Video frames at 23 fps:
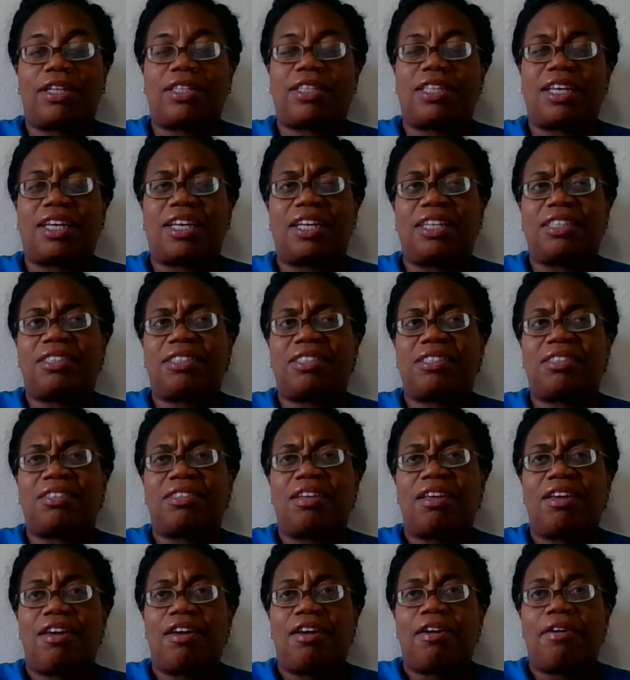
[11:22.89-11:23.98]
I think it's
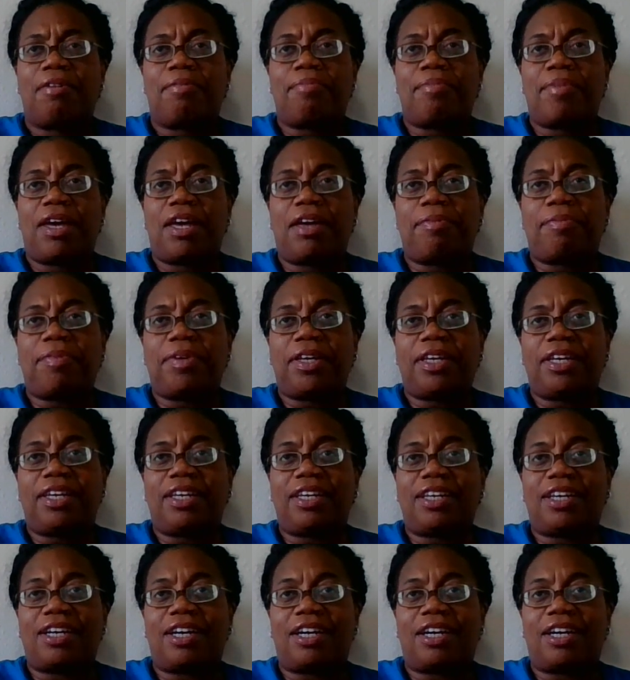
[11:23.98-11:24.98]
maybe